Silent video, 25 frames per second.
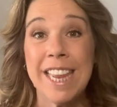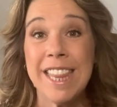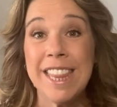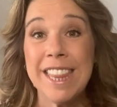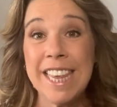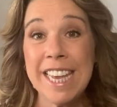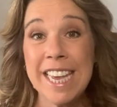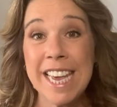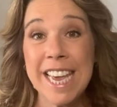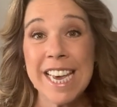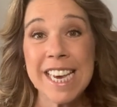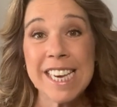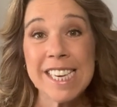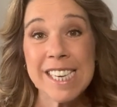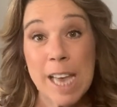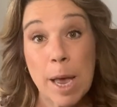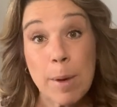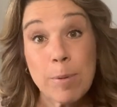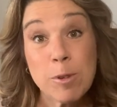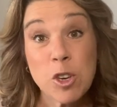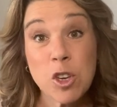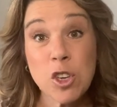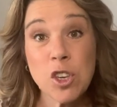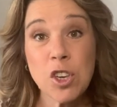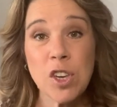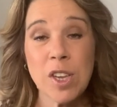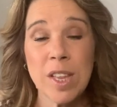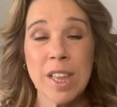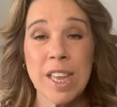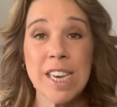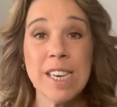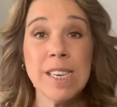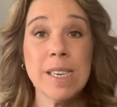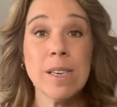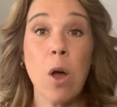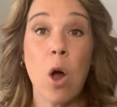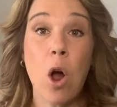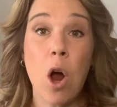The exceptions to
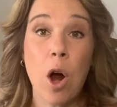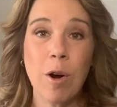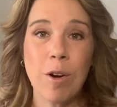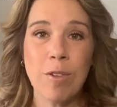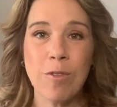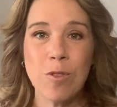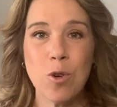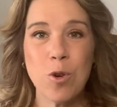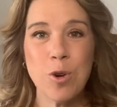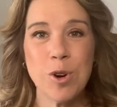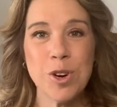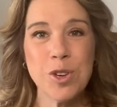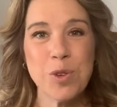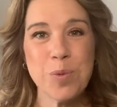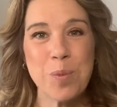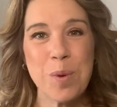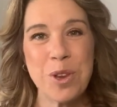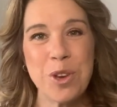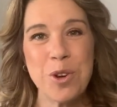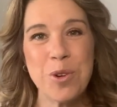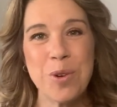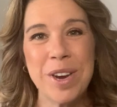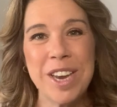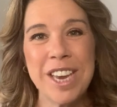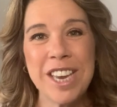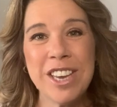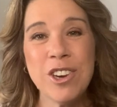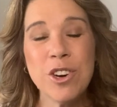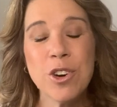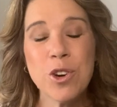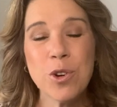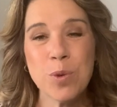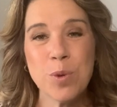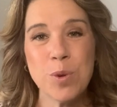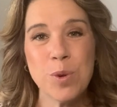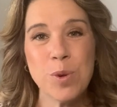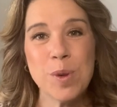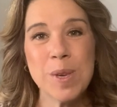this are, of course, when you're in your
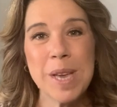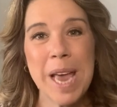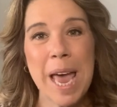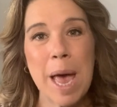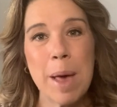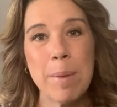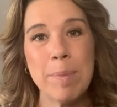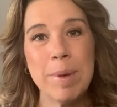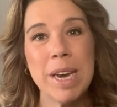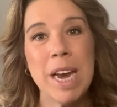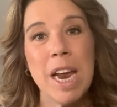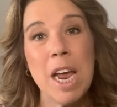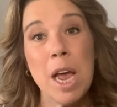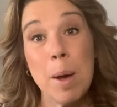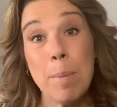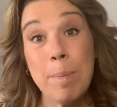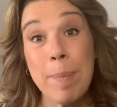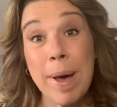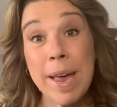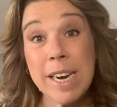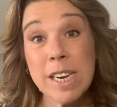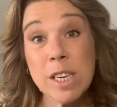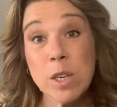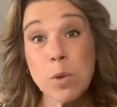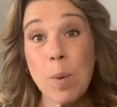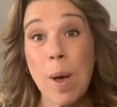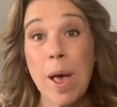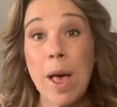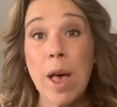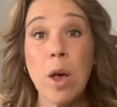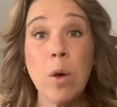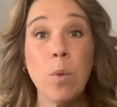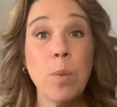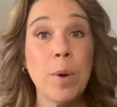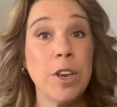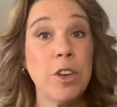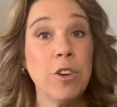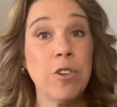cruise cabin, but as
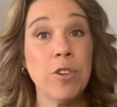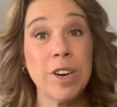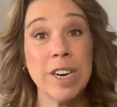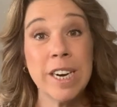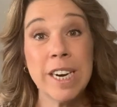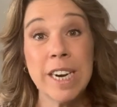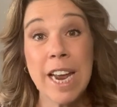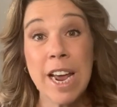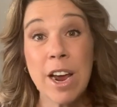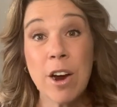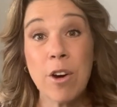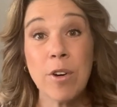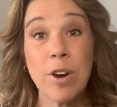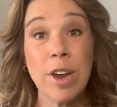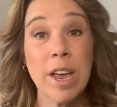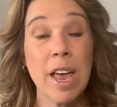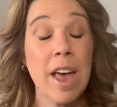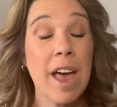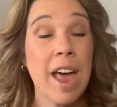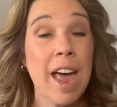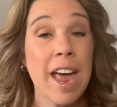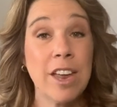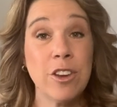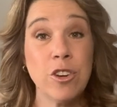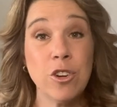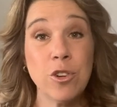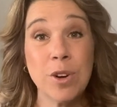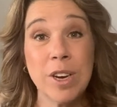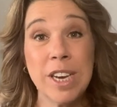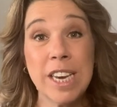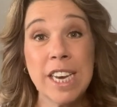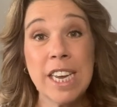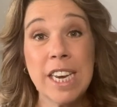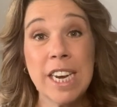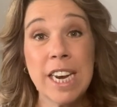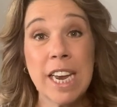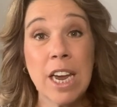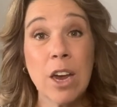well when you're in an area and you're
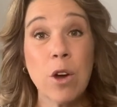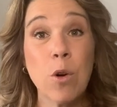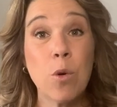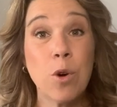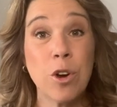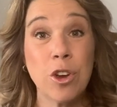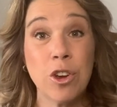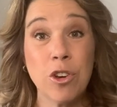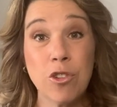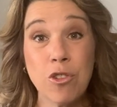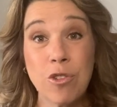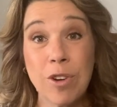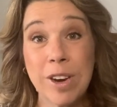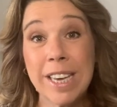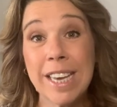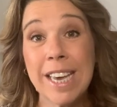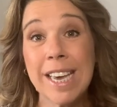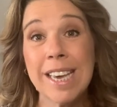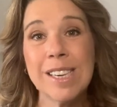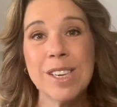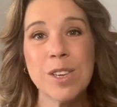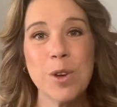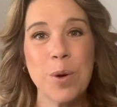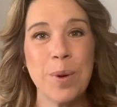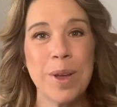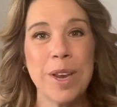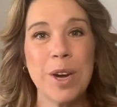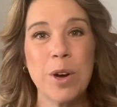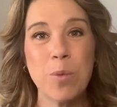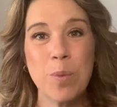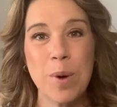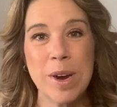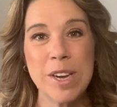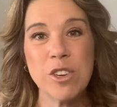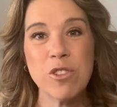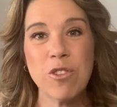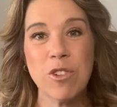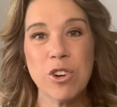eating or you're drinking, so in a
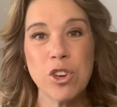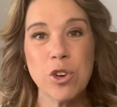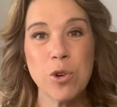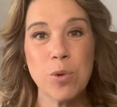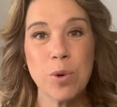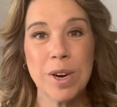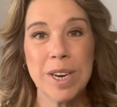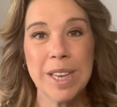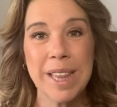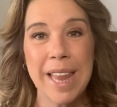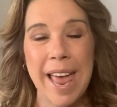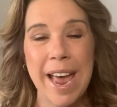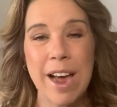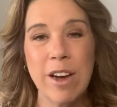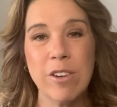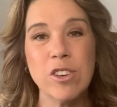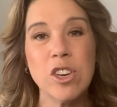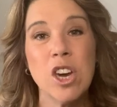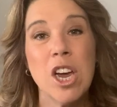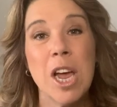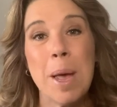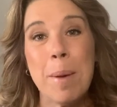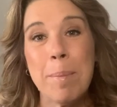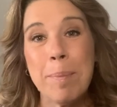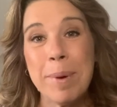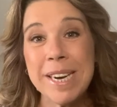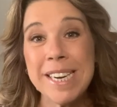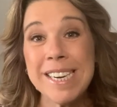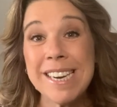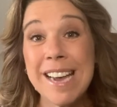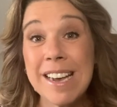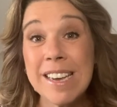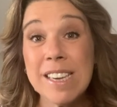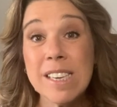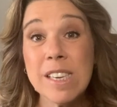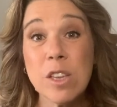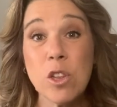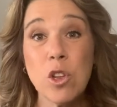restaurant or a lounge. But it
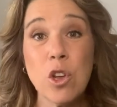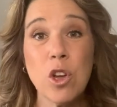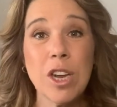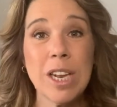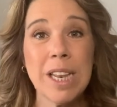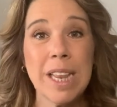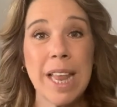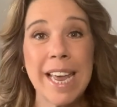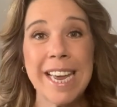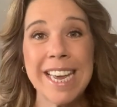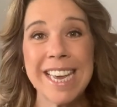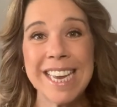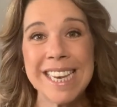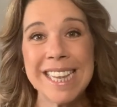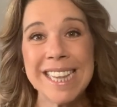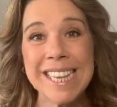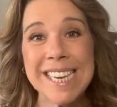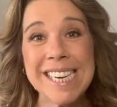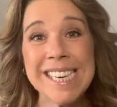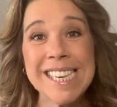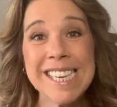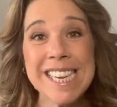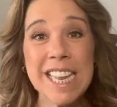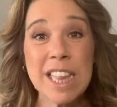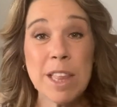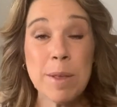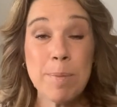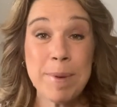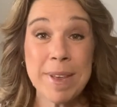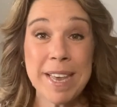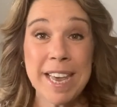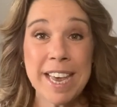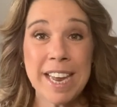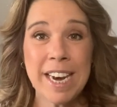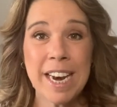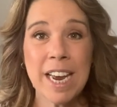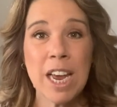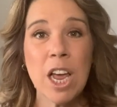does look like, at least at the
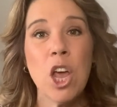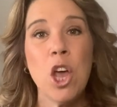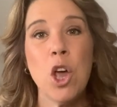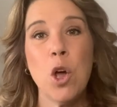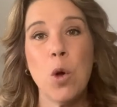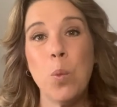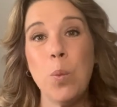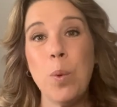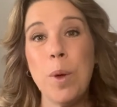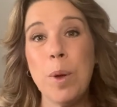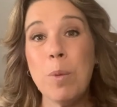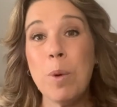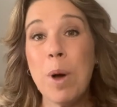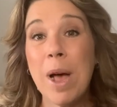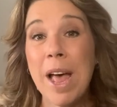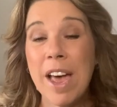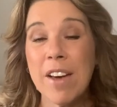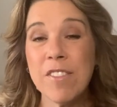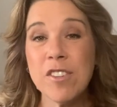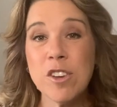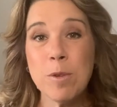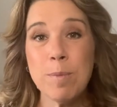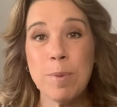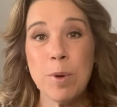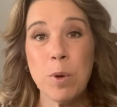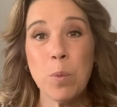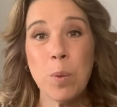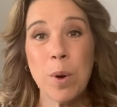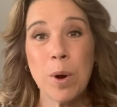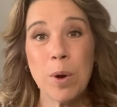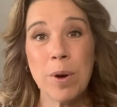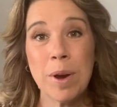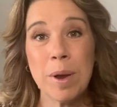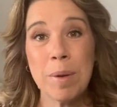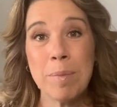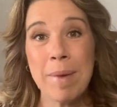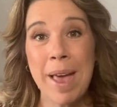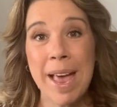beginning, we will have to be wearing